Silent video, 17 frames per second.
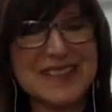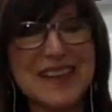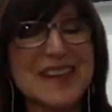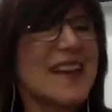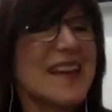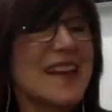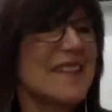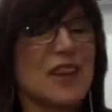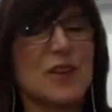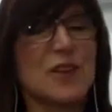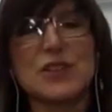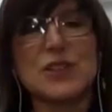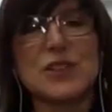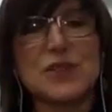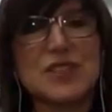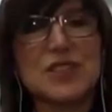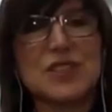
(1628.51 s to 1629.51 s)
Like they
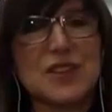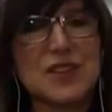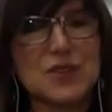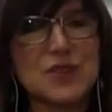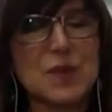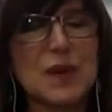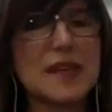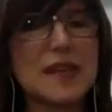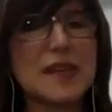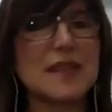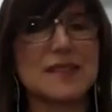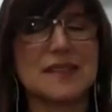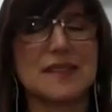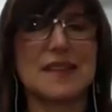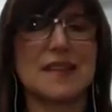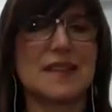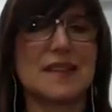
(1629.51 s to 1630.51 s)
went to each other's
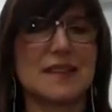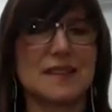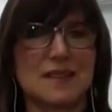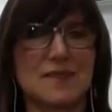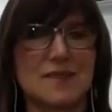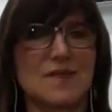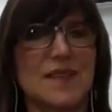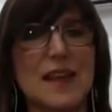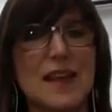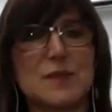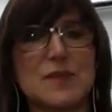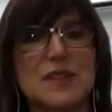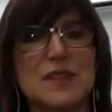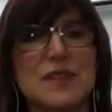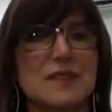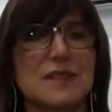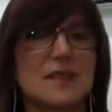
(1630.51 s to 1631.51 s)
weddings and the
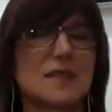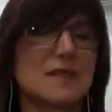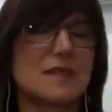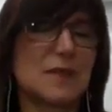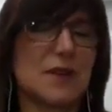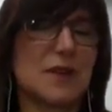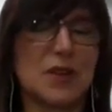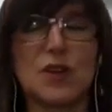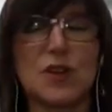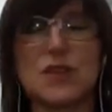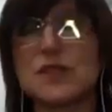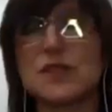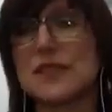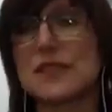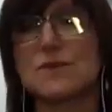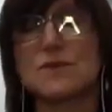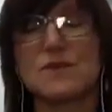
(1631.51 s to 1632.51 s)
families,
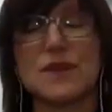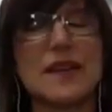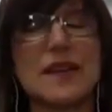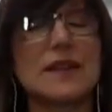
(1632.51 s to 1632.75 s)
right?